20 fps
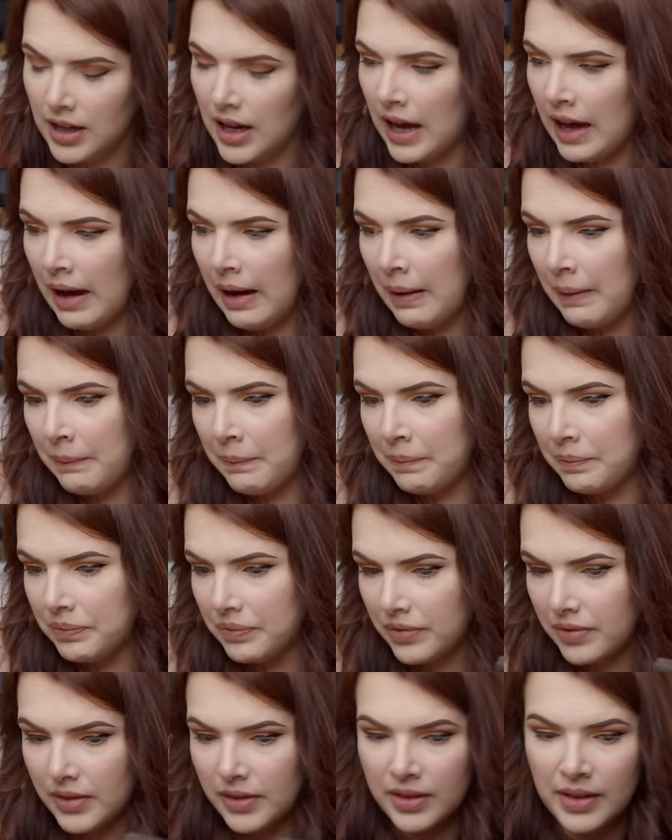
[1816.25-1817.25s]

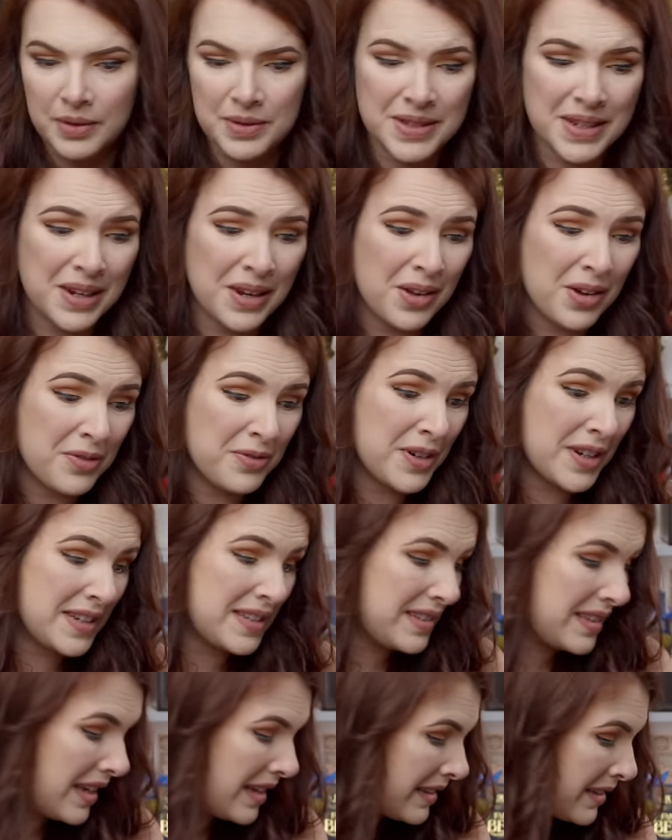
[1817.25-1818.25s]
There was a lot of nice
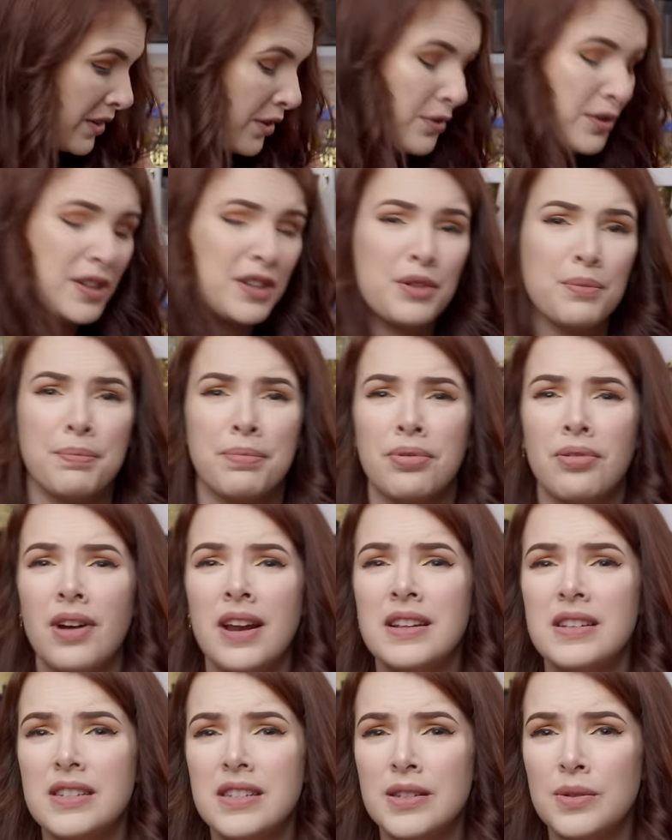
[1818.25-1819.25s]
things, and obviously the
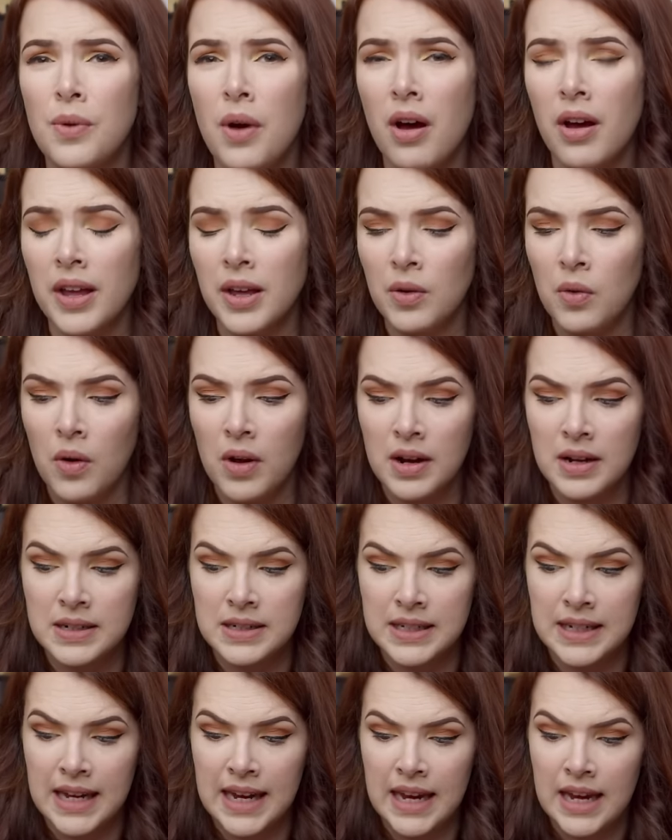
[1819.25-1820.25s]
prints were high
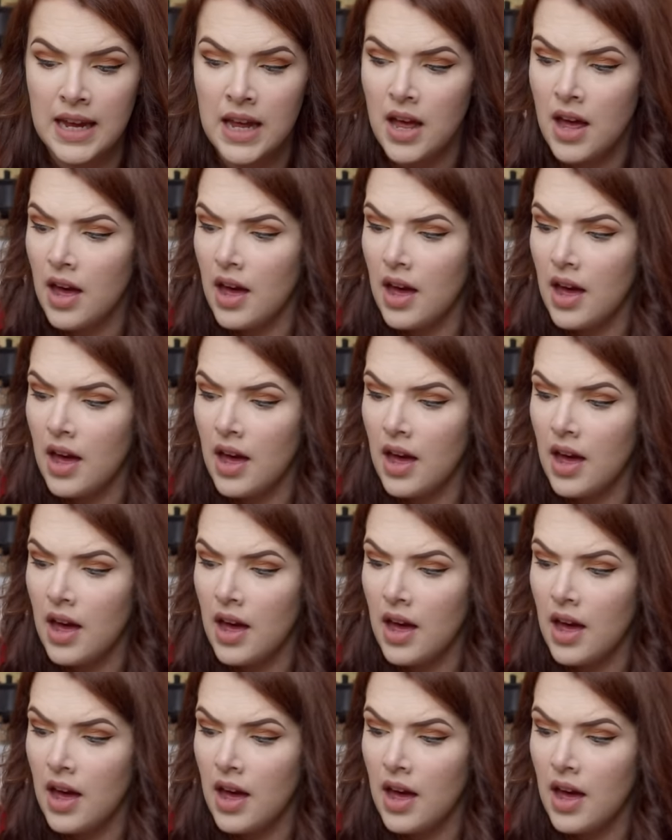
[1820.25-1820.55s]
quality.